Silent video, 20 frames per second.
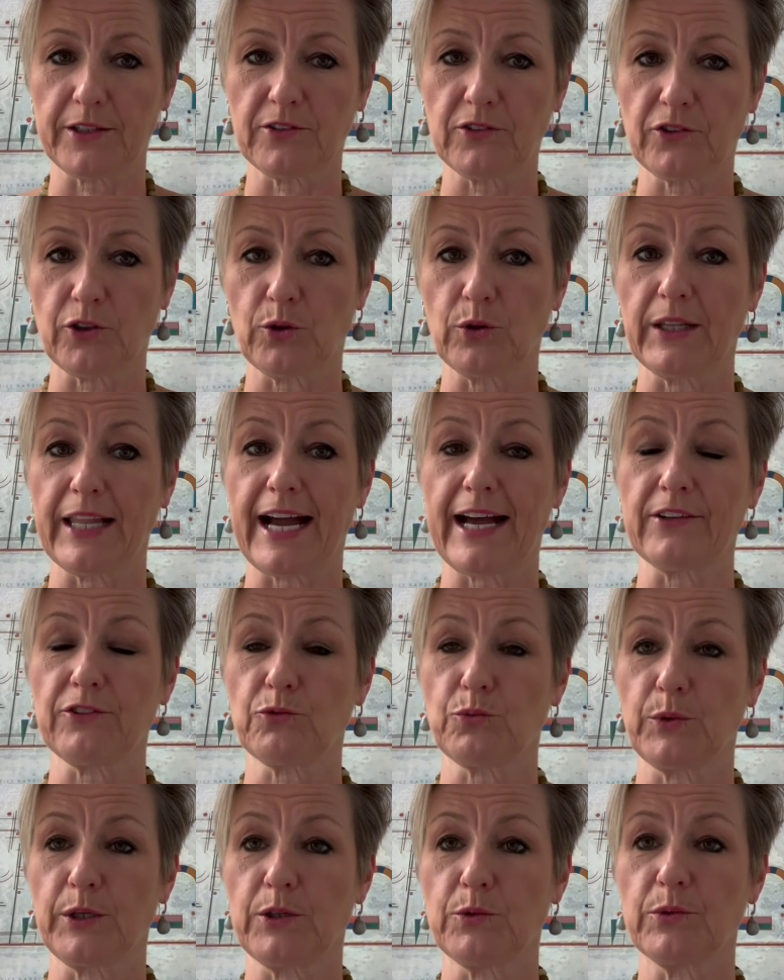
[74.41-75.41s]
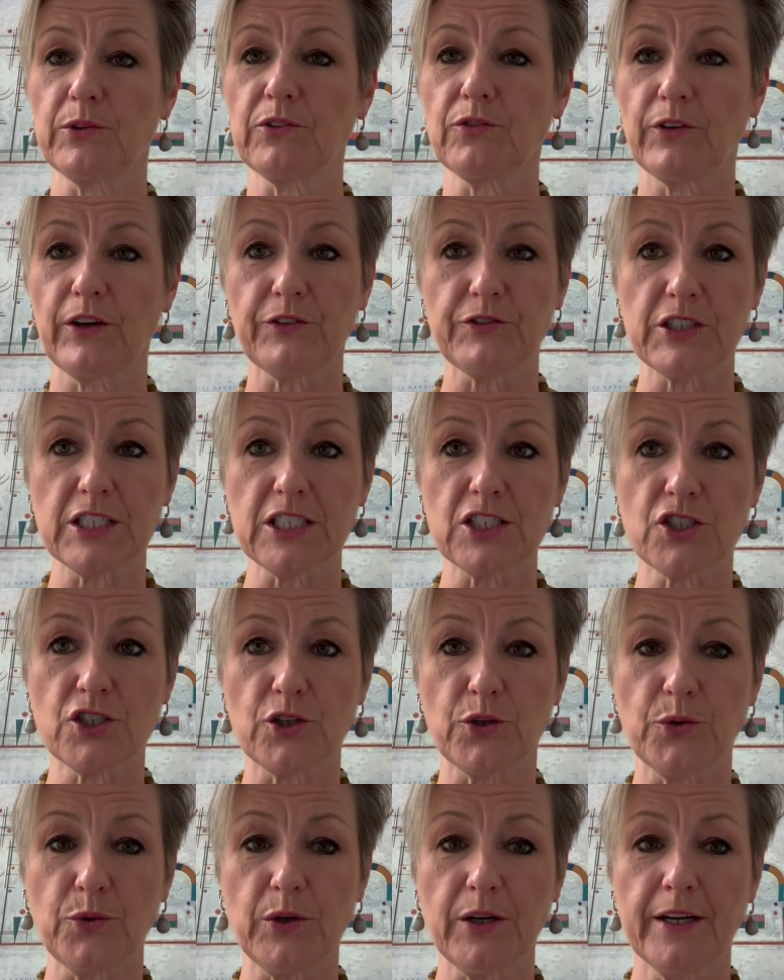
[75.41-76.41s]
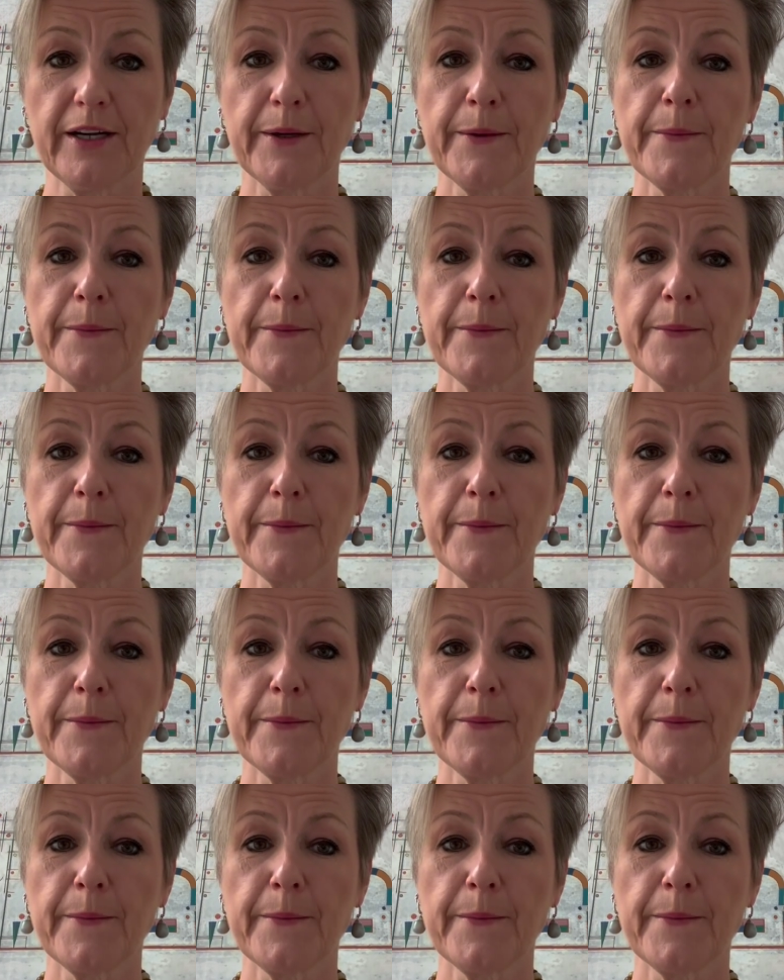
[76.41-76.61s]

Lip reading: So last week was 52.